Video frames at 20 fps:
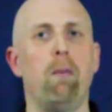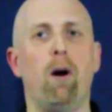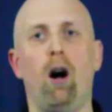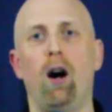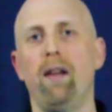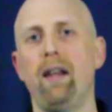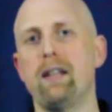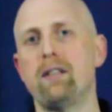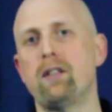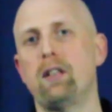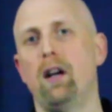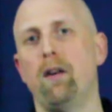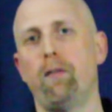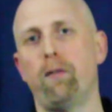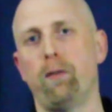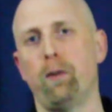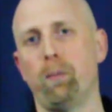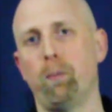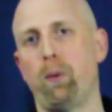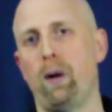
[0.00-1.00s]
all that stuff
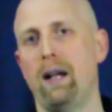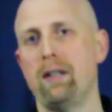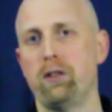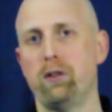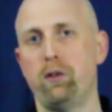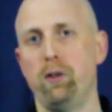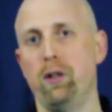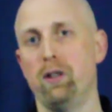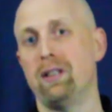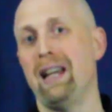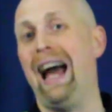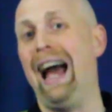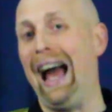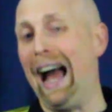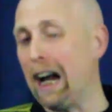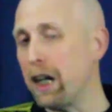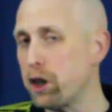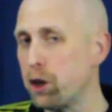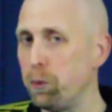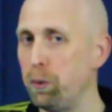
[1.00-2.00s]
for present students
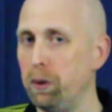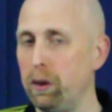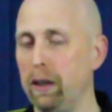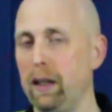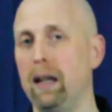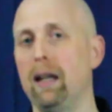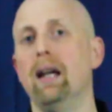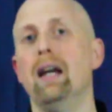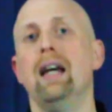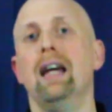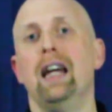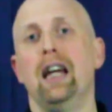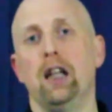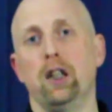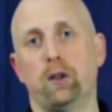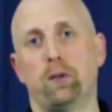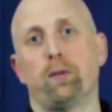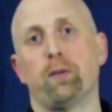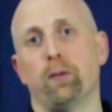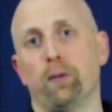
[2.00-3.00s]
actually
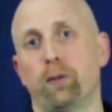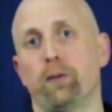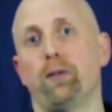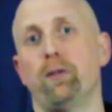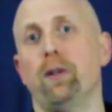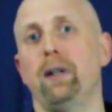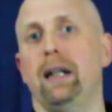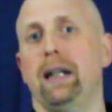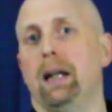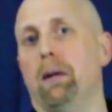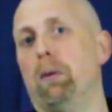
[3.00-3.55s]
is for free.